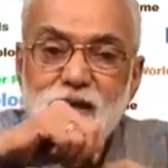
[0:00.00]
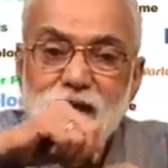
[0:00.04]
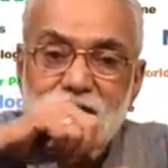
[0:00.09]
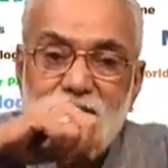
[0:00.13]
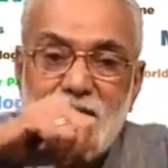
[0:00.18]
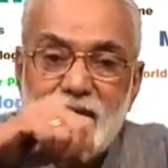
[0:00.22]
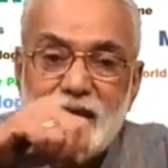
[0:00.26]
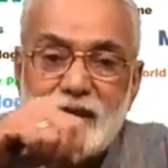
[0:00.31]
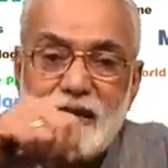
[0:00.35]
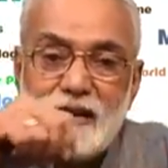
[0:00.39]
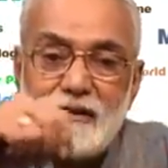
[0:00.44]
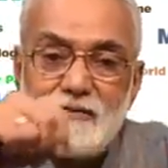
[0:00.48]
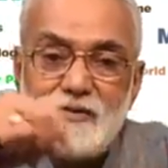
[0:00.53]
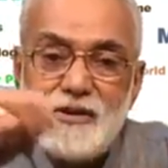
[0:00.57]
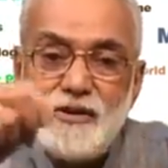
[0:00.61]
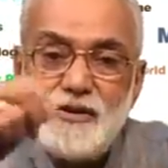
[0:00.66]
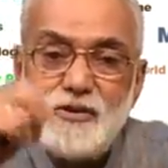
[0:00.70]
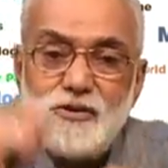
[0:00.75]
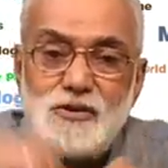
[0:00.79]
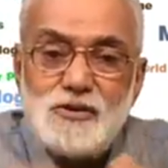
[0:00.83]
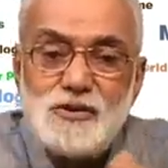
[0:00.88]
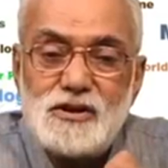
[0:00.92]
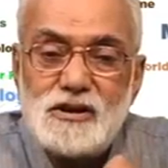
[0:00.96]
and that can be
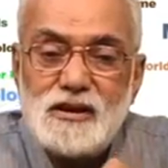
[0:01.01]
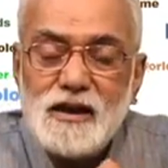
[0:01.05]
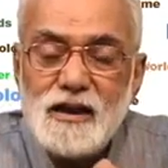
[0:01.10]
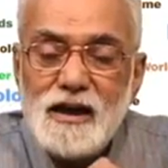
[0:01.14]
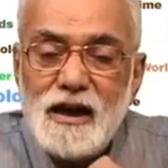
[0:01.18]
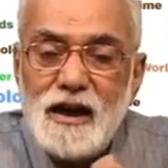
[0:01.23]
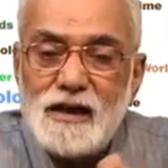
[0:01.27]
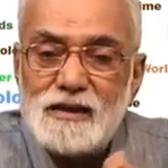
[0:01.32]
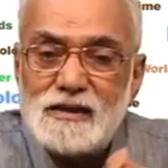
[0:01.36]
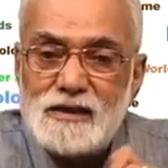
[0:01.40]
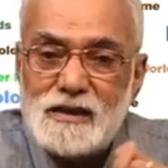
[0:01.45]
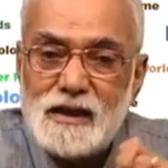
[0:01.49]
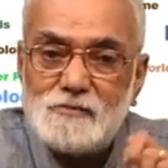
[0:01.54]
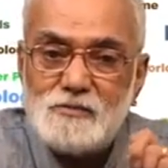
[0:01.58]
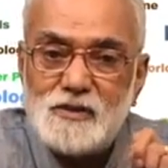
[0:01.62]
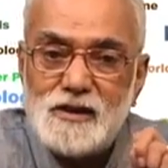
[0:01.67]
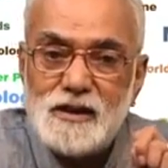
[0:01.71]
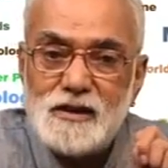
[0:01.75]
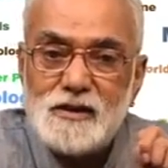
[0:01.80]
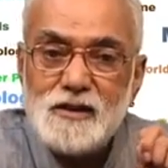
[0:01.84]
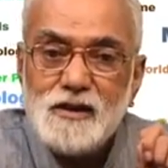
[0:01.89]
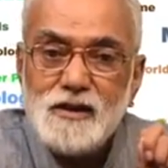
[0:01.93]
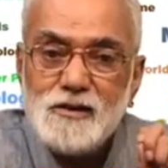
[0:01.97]
used as
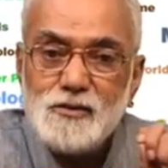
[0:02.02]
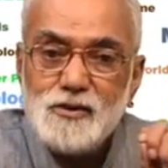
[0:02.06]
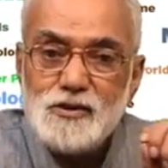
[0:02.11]
something